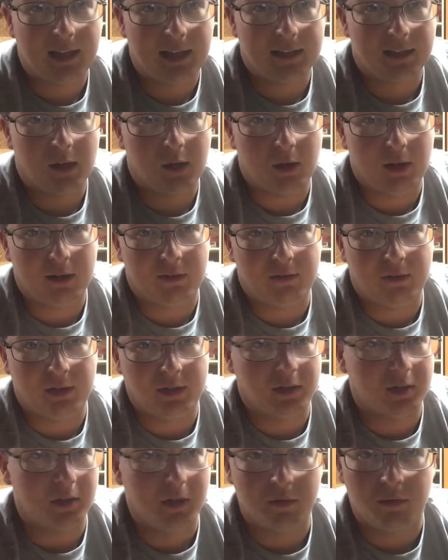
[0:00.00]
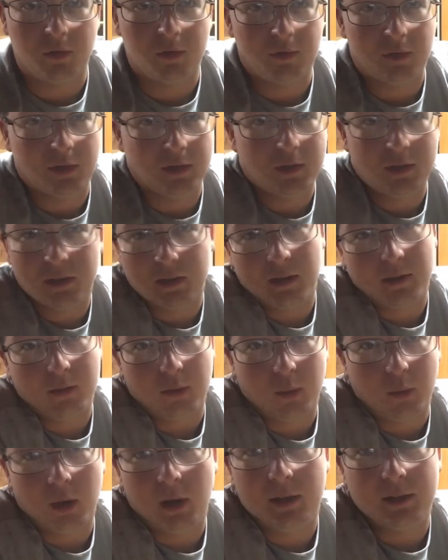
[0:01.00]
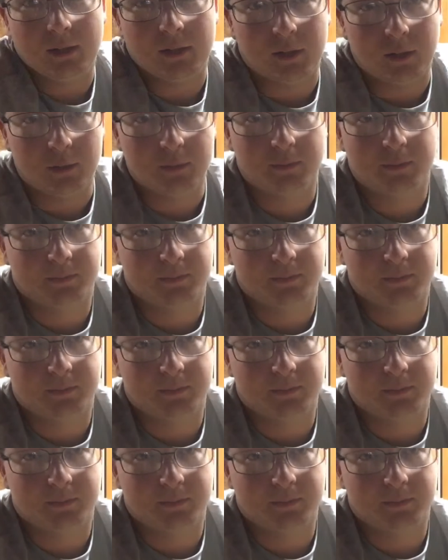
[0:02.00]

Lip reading: like know how to fish it if you fish it a different way. So